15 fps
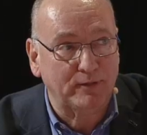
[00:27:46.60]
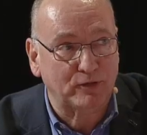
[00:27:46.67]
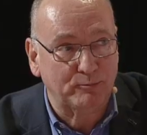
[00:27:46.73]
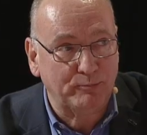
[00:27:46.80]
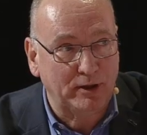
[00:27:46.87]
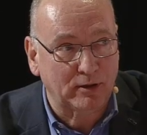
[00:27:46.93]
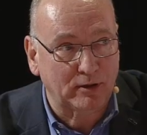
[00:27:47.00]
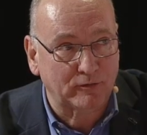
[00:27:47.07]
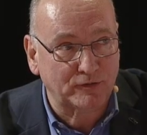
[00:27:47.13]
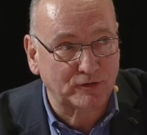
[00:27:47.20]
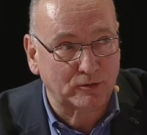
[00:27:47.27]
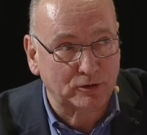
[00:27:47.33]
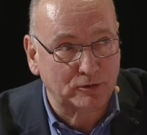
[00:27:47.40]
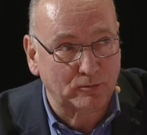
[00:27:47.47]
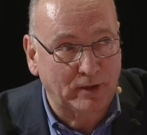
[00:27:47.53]
the pillar of
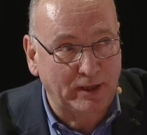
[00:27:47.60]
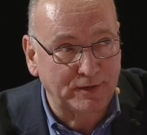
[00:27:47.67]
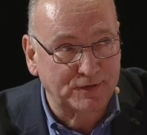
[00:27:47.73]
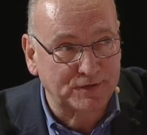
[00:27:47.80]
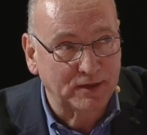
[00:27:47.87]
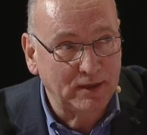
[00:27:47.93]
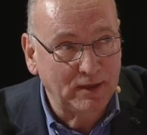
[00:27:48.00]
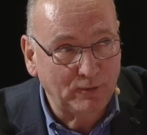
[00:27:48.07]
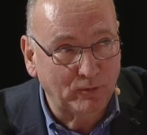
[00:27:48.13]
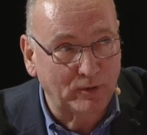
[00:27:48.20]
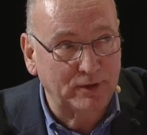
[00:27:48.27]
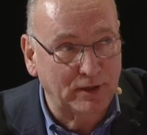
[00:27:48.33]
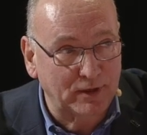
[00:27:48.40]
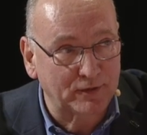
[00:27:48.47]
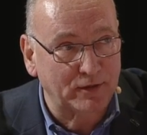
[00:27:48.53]
social rights? What
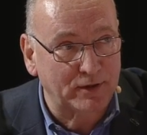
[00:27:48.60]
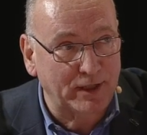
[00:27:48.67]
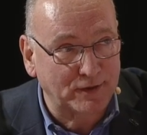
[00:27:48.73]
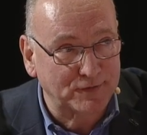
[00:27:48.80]
are the next